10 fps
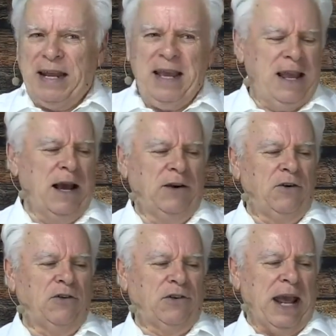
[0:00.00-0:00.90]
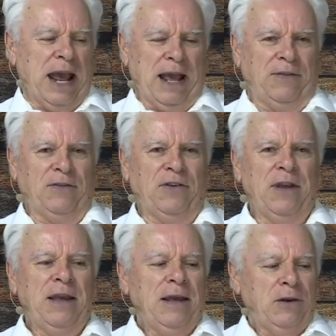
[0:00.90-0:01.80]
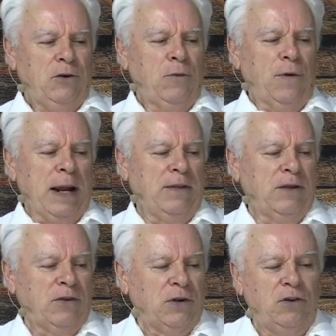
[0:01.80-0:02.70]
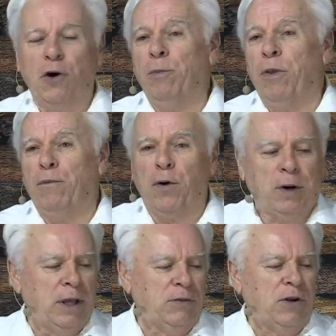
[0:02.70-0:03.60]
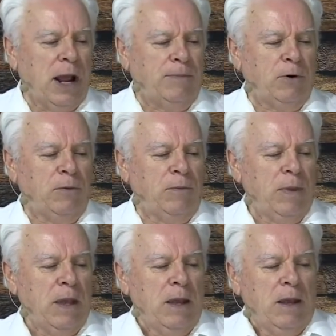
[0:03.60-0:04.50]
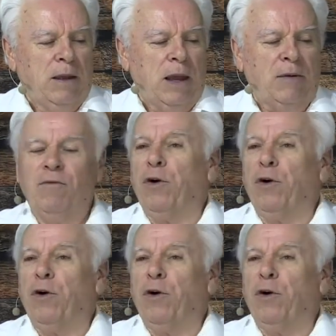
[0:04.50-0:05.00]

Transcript: that he understands. And you'll find this in Job, the 40th chapter and